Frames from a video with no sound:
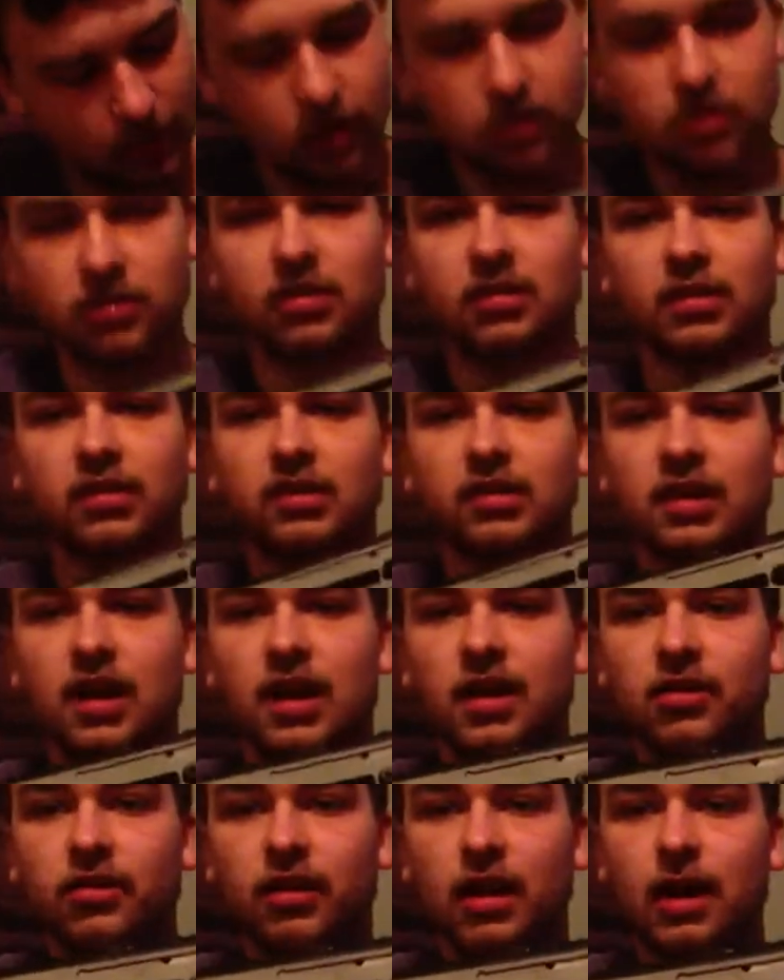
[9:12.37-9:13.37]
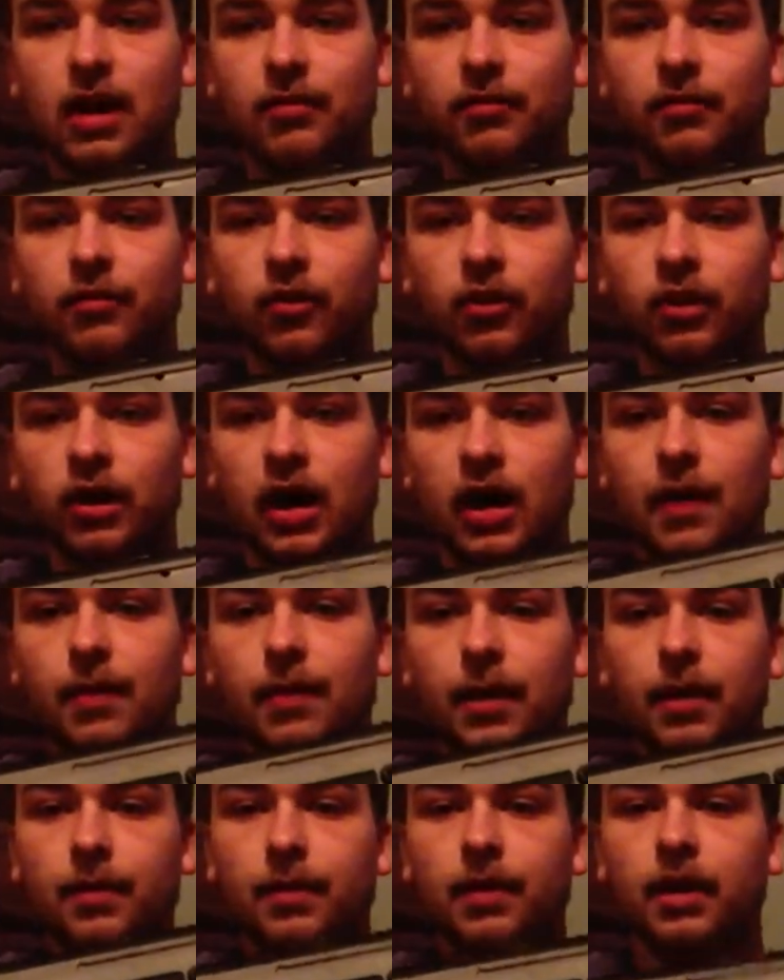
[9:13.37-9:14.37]
Uses a standard M4
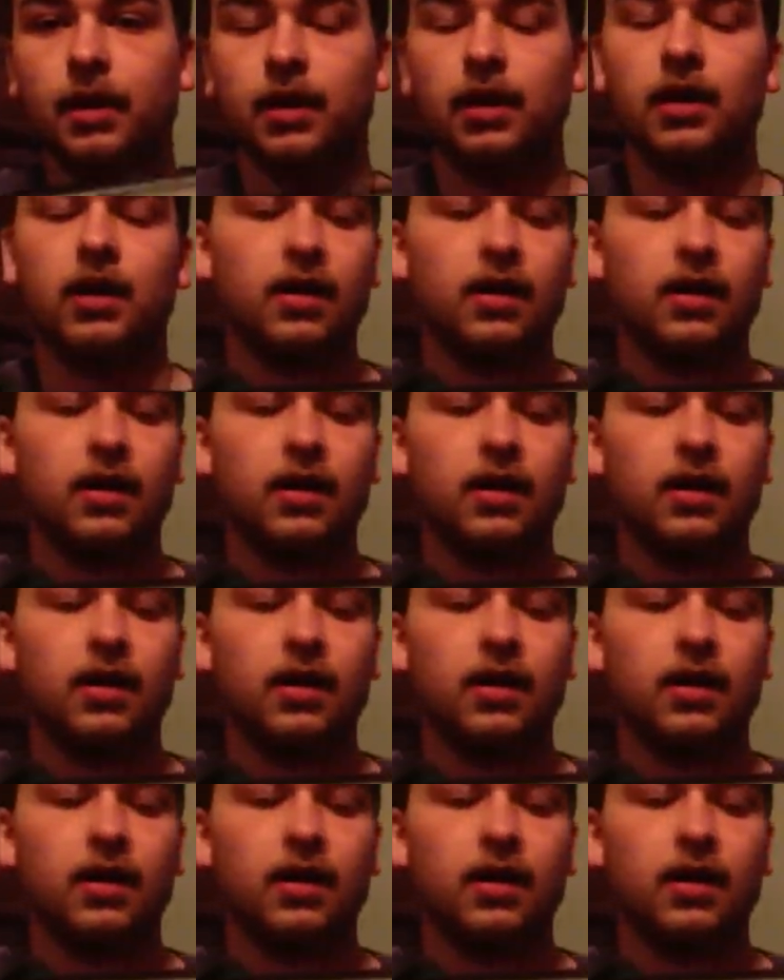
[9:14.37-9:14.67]
hop-up,